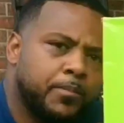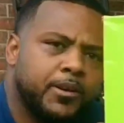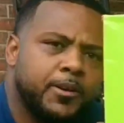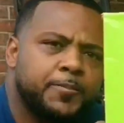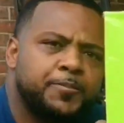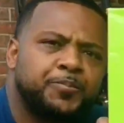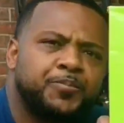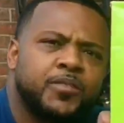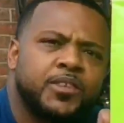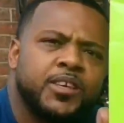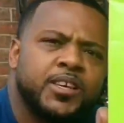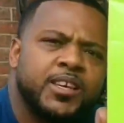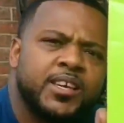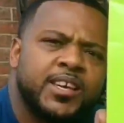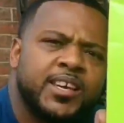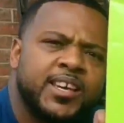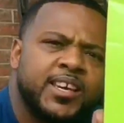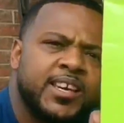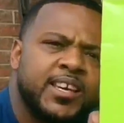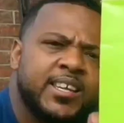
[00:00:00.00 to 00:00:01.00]
but
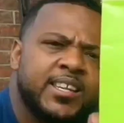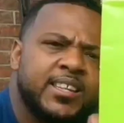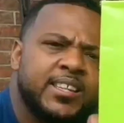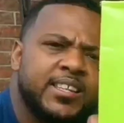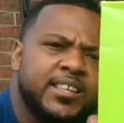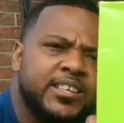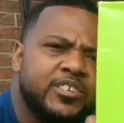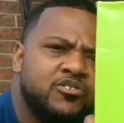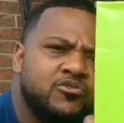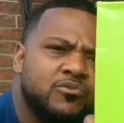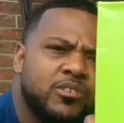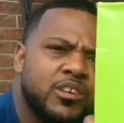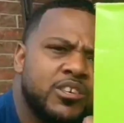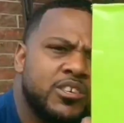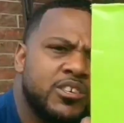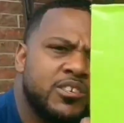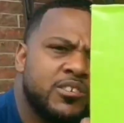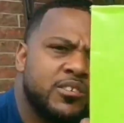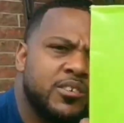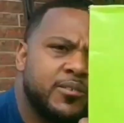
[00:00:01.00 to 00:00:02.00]
the
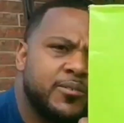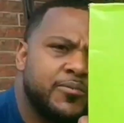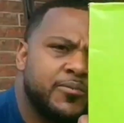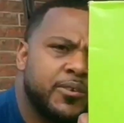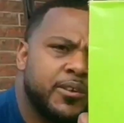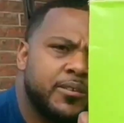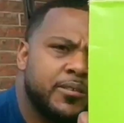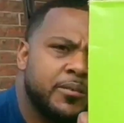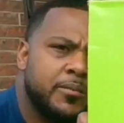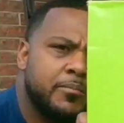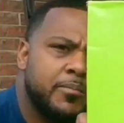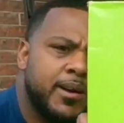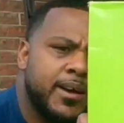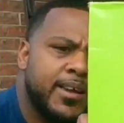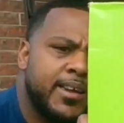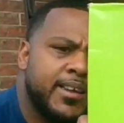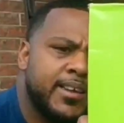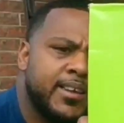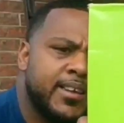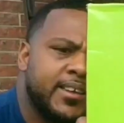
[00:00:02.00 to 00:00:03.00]
instructions on the front of the
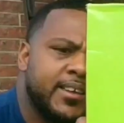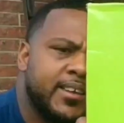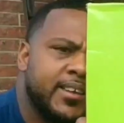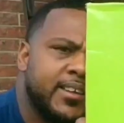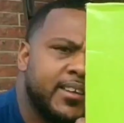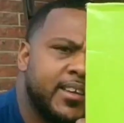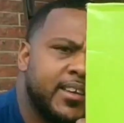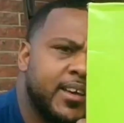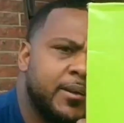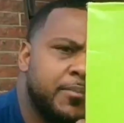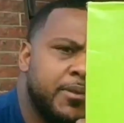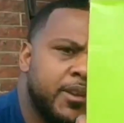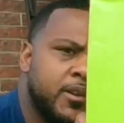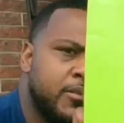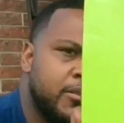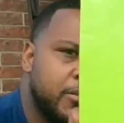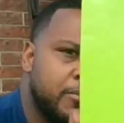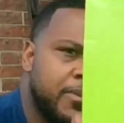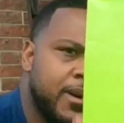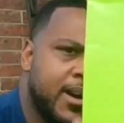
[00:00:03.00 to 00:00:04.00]
bike, on
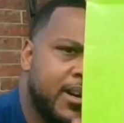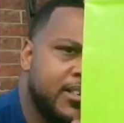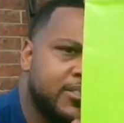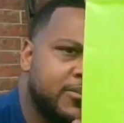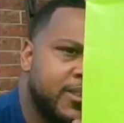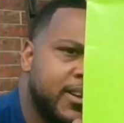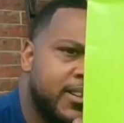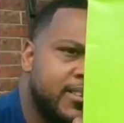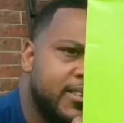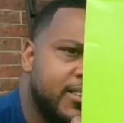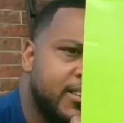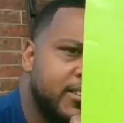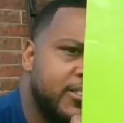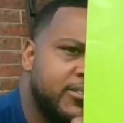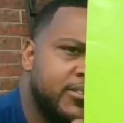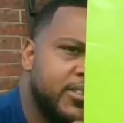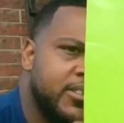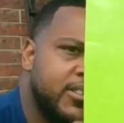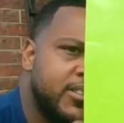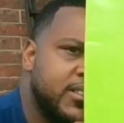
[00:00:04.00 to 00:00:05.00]
the box right there, you
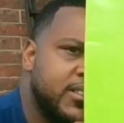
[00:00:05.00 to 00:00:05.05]
can